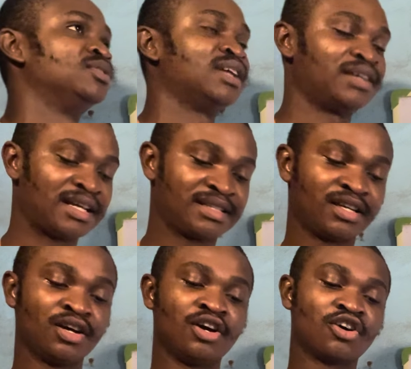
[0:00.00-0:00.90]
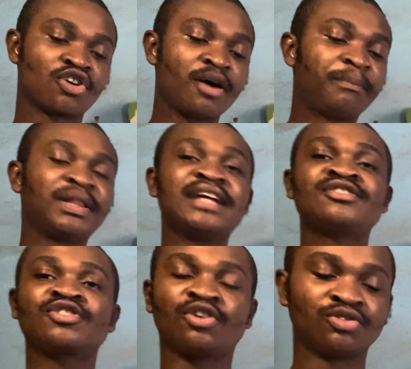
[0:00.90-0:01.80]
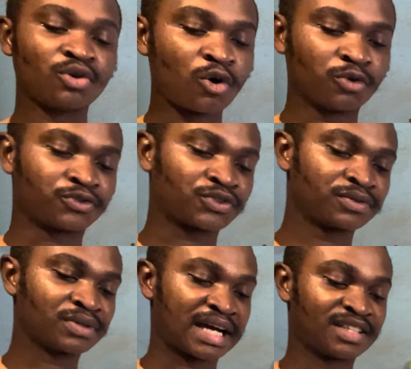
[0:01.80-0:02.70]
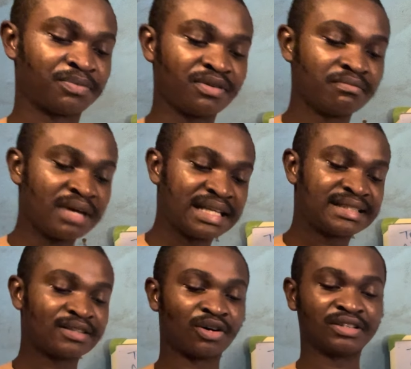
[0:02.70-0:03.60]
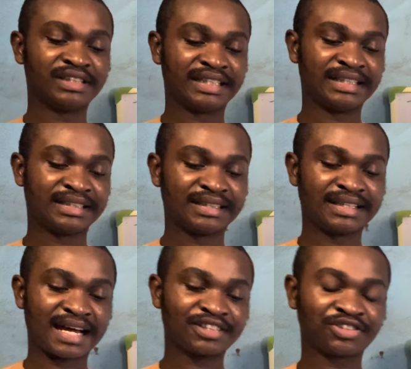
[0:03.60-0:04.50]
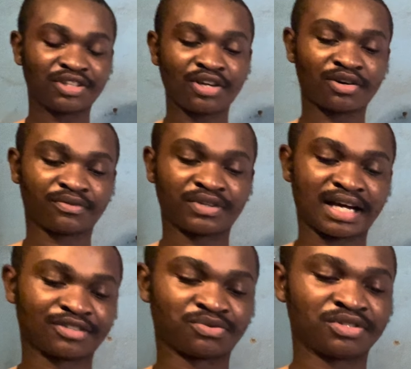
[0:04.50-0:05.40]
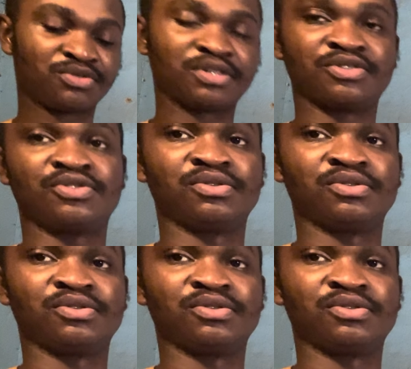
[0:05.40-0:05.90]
Now you now say complaint on oath has been made on the dash day of dash 2022